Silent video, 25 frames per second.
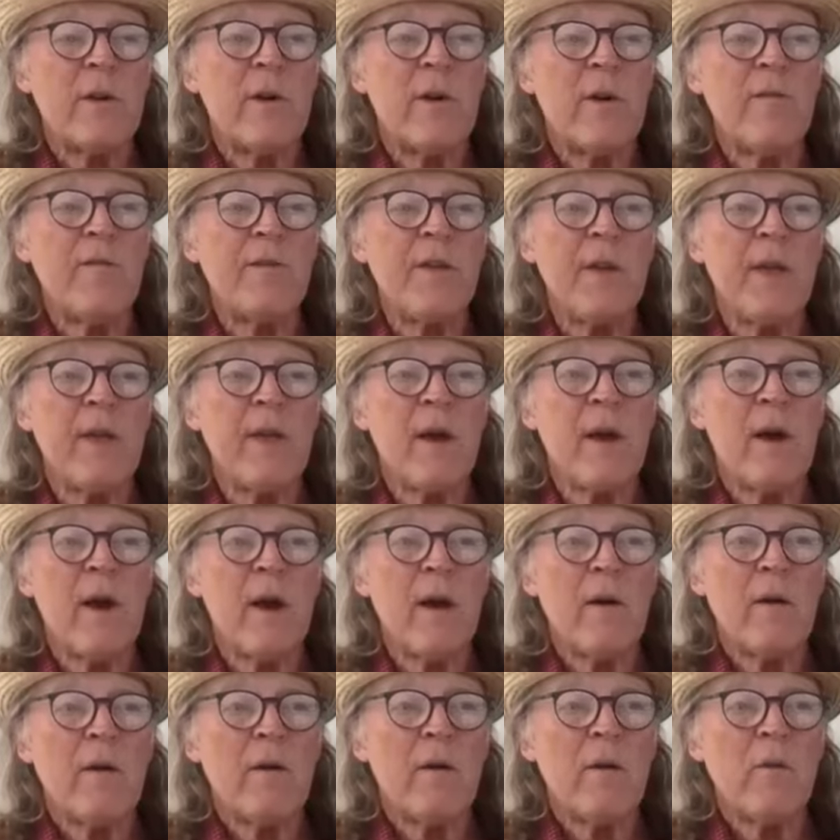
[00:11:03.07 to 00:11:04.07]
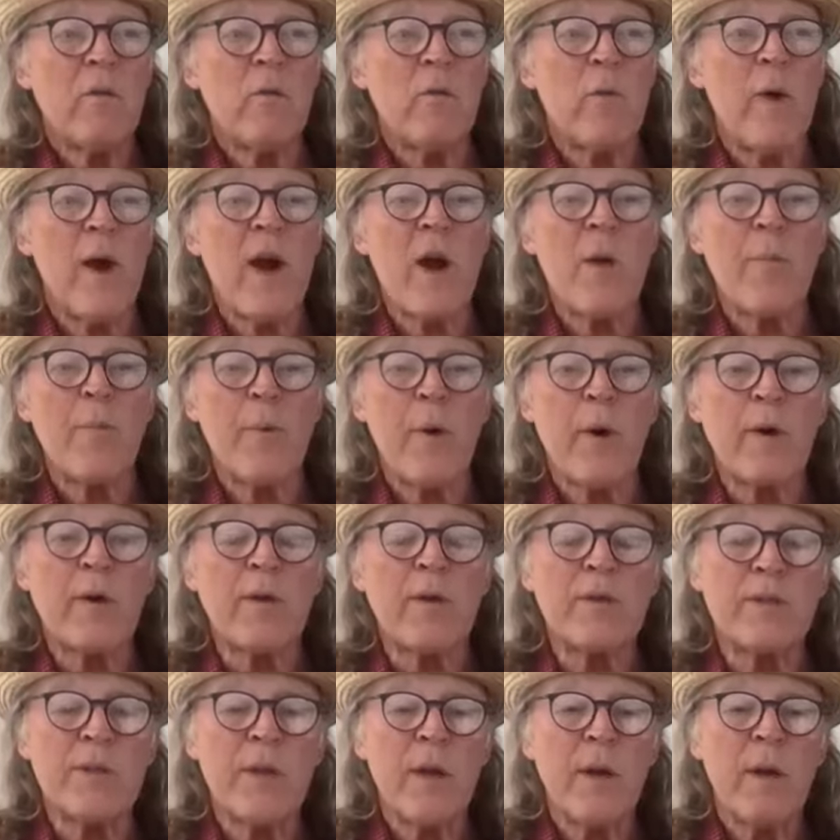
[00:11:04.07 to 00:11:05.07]
of the uh, Rare
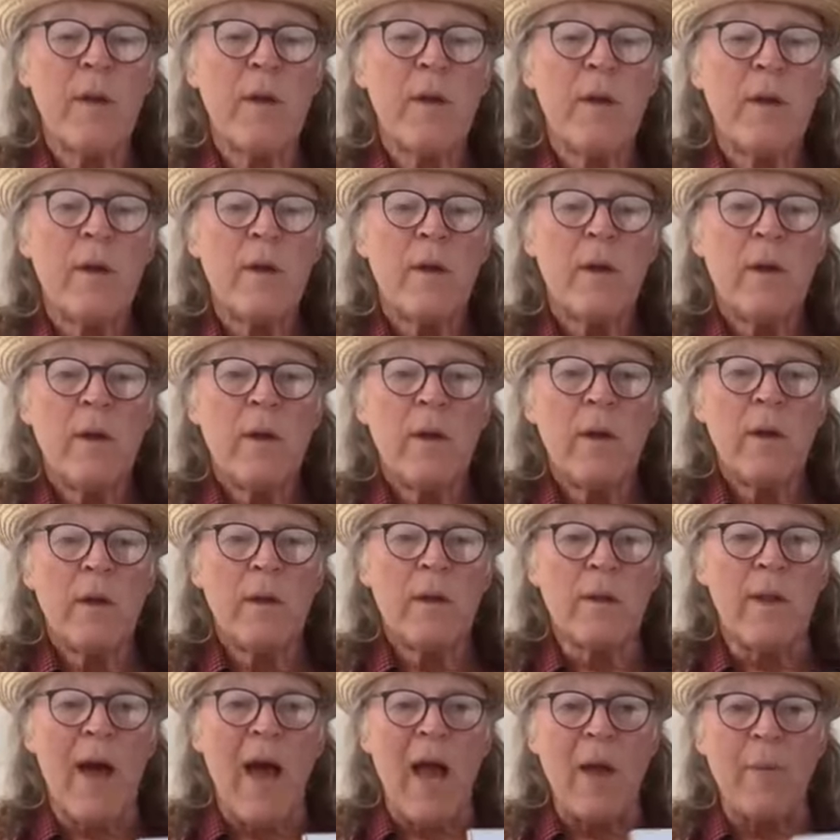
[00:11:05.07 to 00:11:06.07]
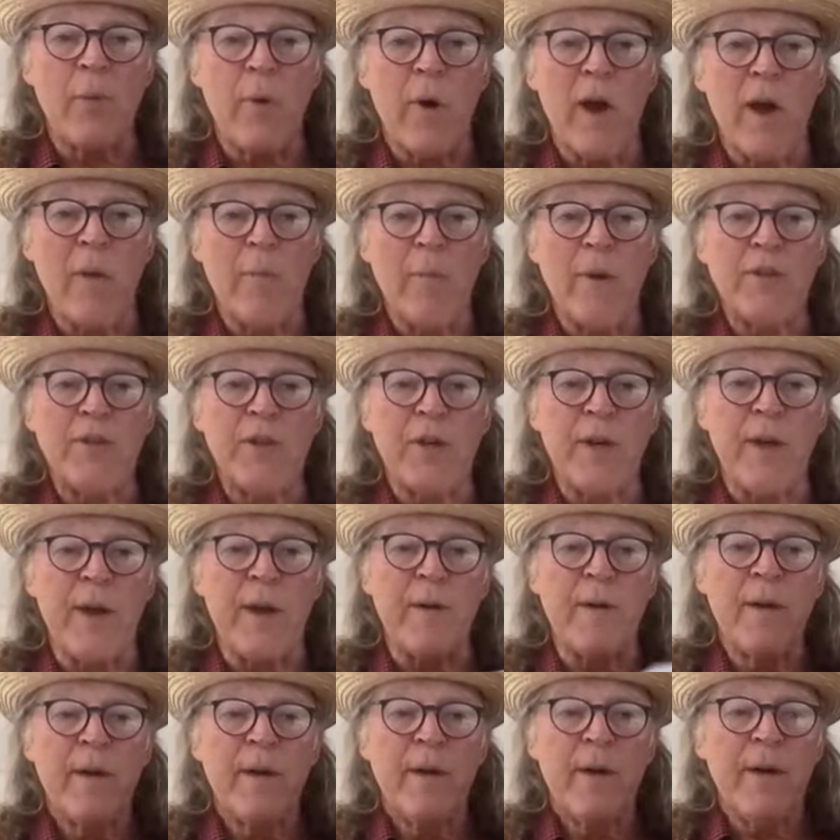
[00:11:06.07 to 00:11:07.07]
Books Library in
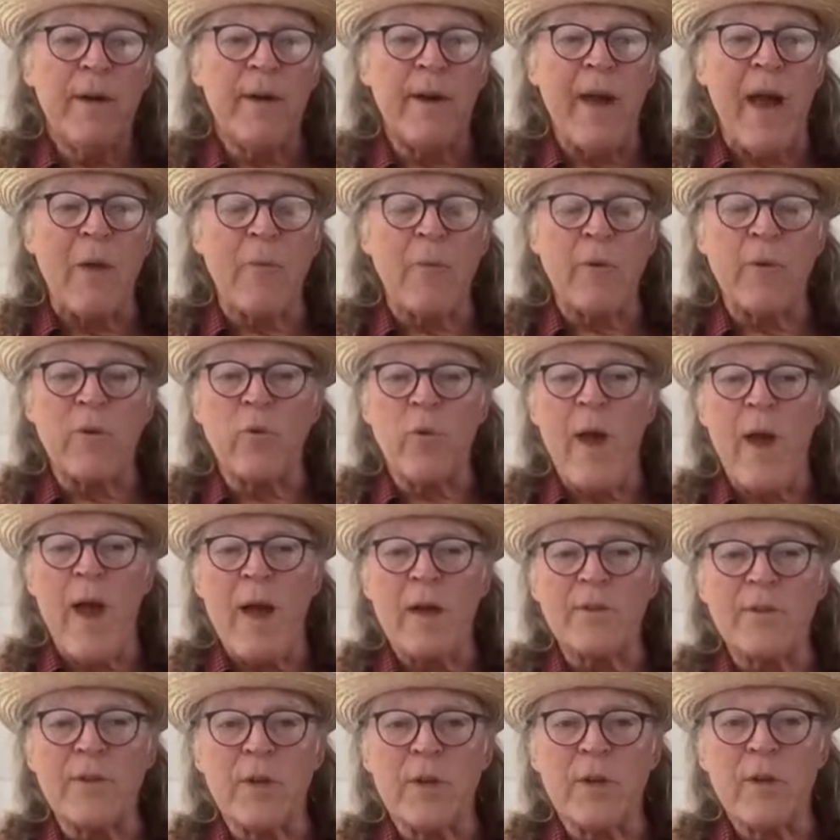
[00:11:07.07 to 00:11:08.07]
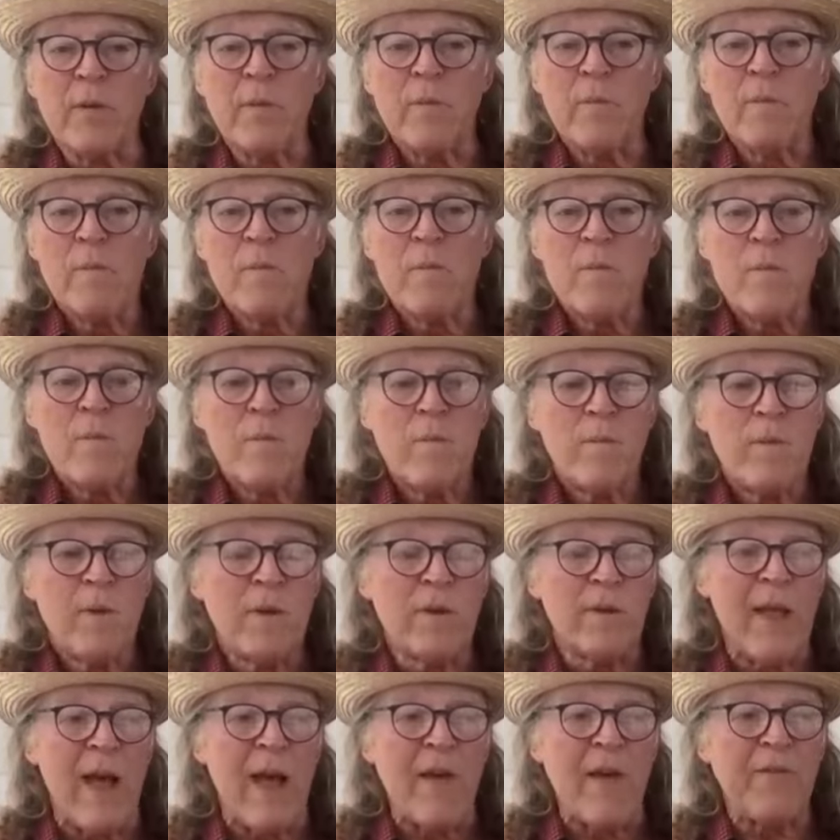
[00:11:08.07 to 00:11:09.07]
Michigan, and Edward Randall
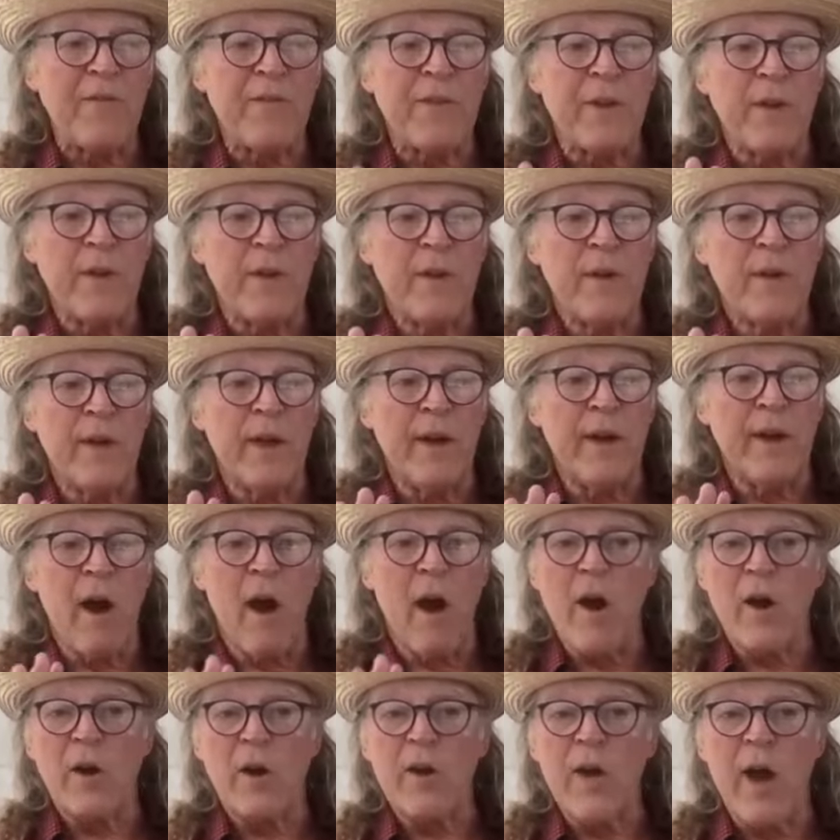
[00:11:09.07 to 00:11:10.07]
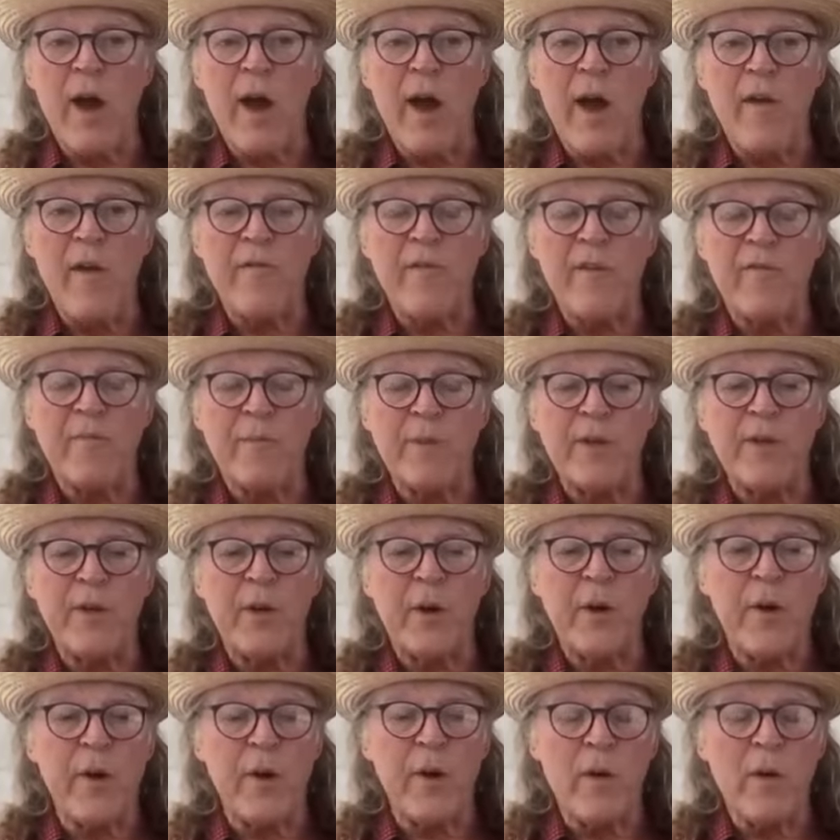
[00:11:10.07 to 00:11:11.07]
left an archive of
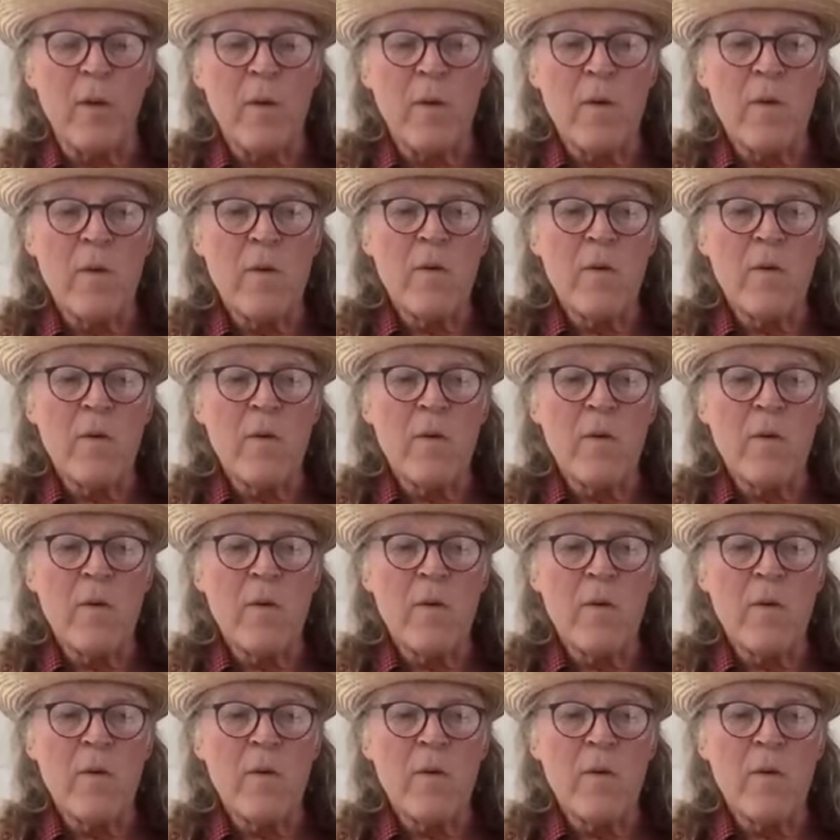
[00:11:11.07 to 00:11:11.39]
material.